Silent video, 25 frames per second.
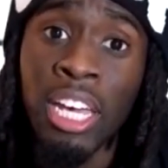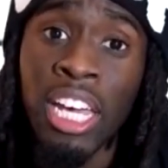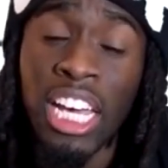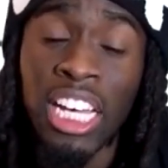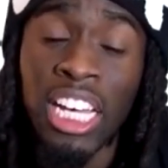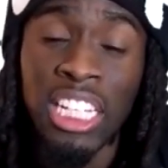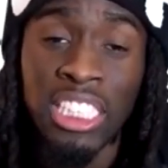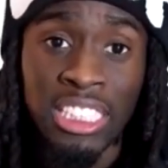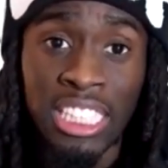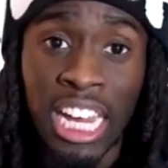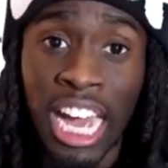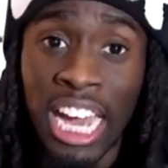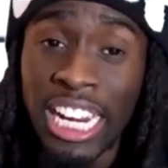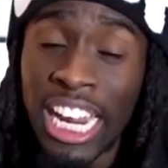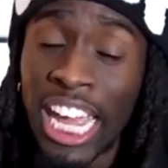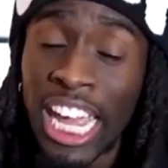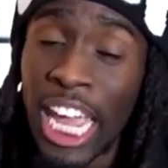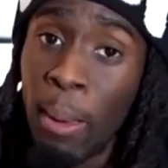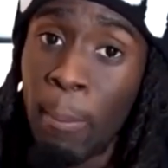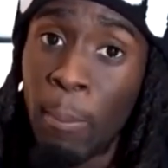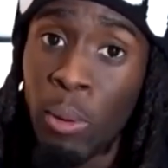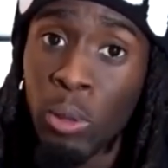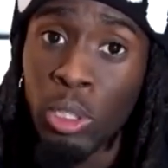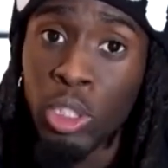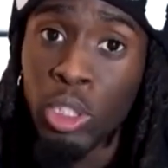is not
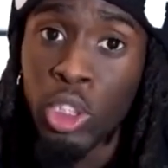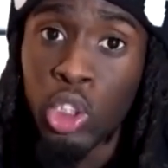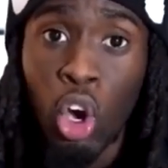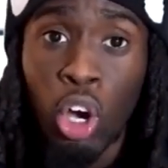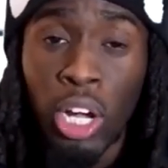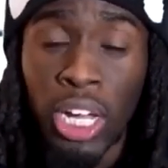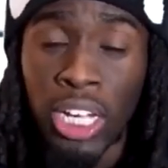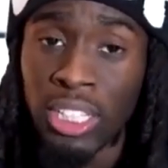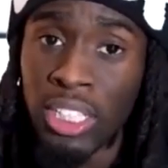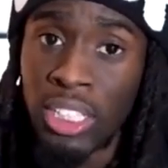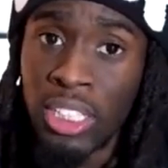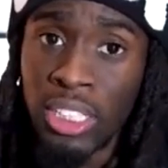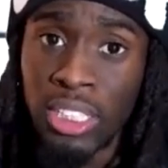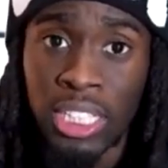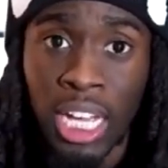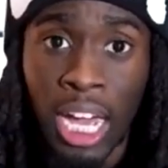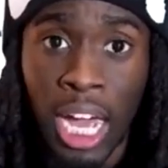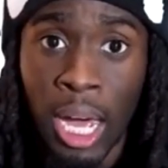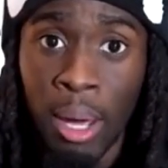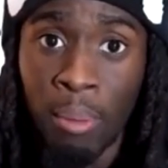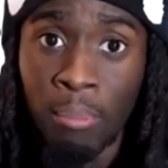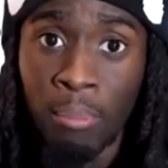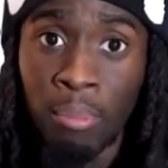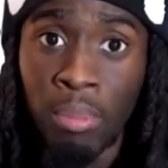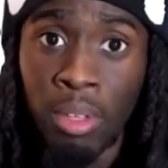able to talk at this time.
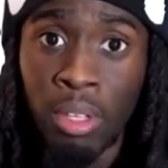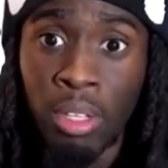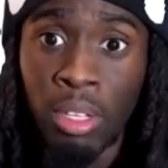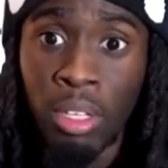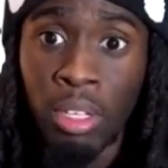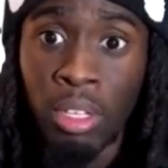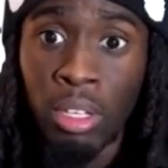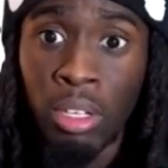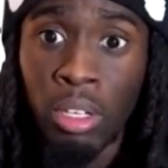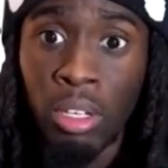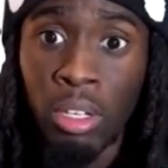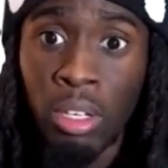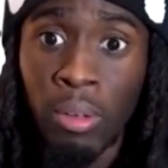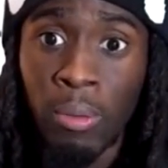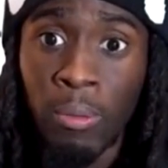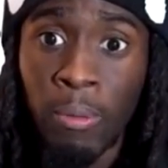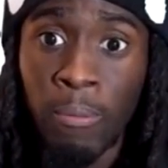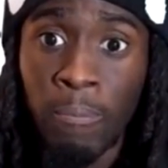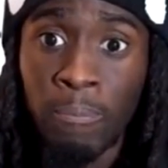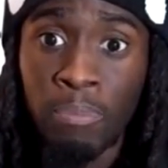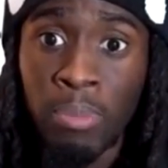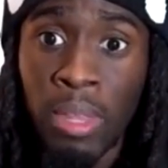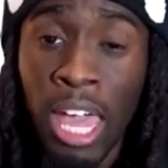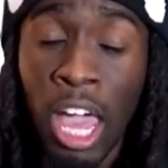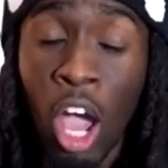
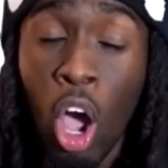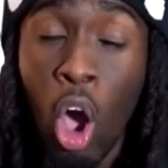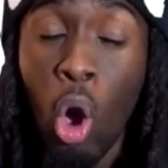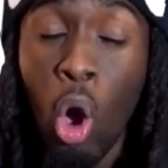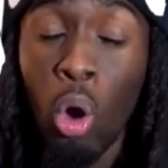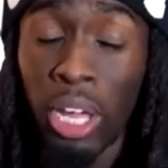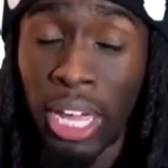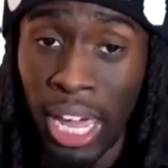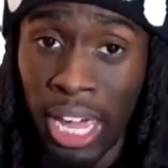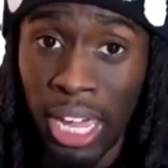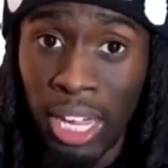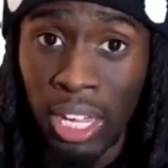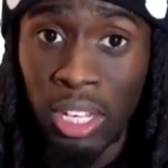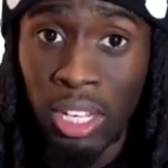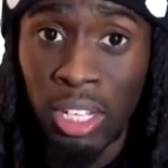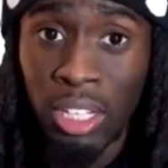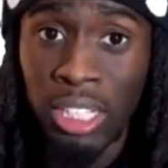Okay?